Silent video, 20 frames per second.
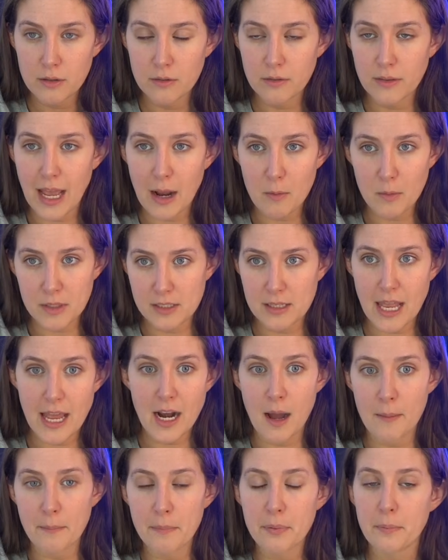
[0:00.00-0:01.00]
that was set
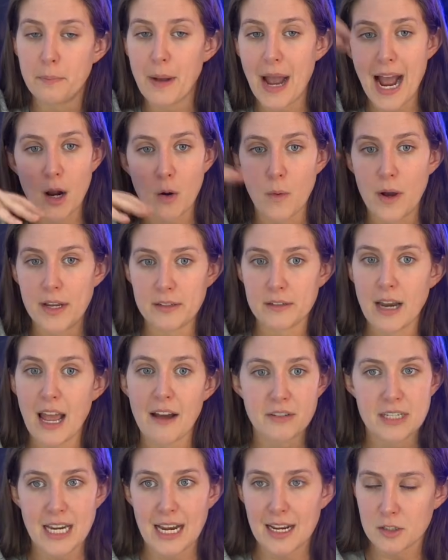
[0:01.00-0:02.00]
up back when
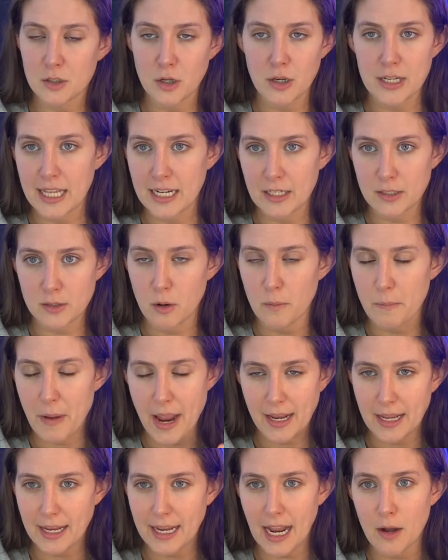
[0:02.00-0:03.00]
FTX couldn't get its own
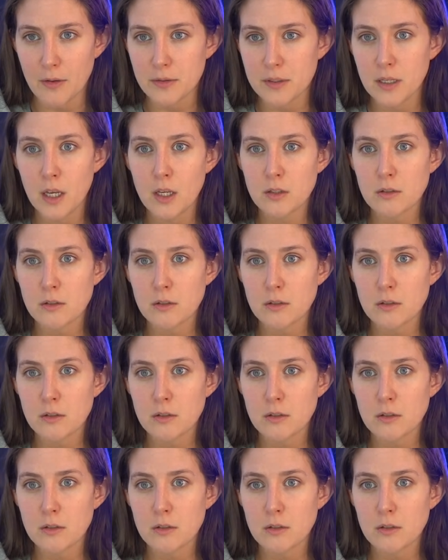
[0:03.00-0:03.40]
bank accounts.